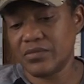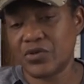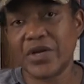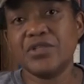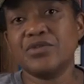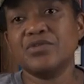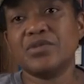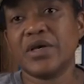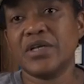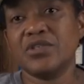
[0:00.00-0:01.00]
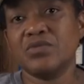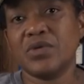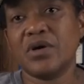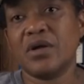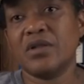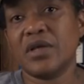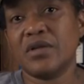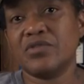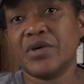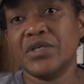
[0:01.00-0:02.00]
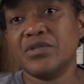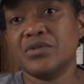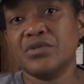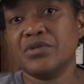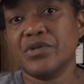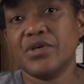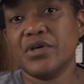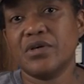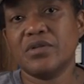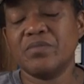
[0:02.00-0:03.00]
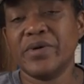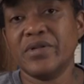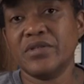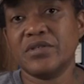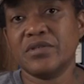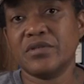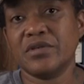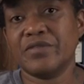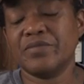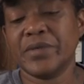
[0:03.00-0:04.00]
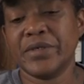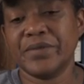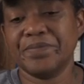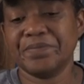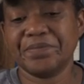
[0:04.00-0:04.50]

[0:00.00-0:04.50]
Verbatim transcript: tracers. I guess you would call that tracers, the bullets and stuff. But